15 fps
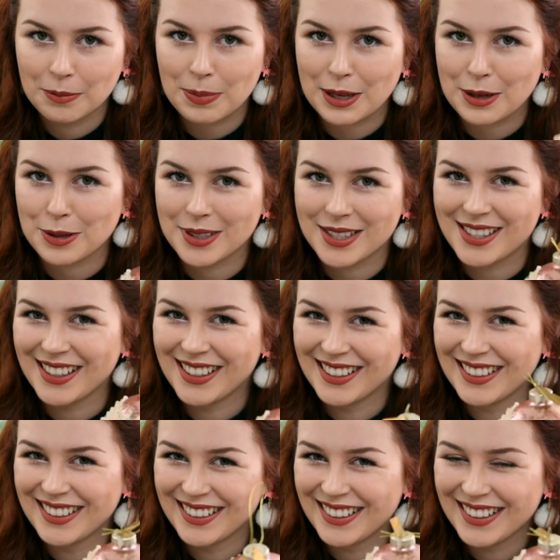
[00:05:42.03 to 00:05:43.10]
because
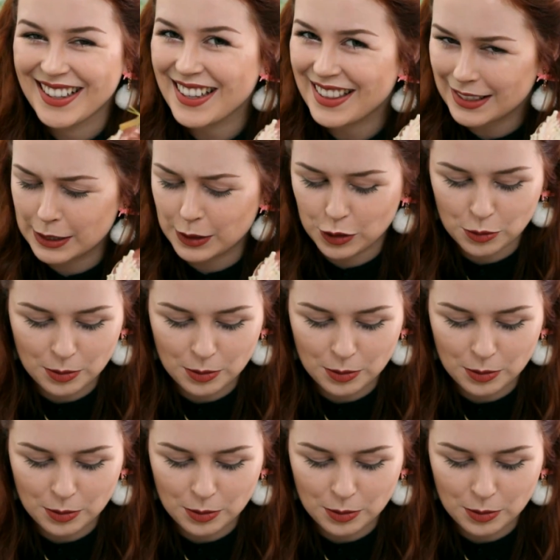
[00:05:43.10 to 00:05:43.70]
it's too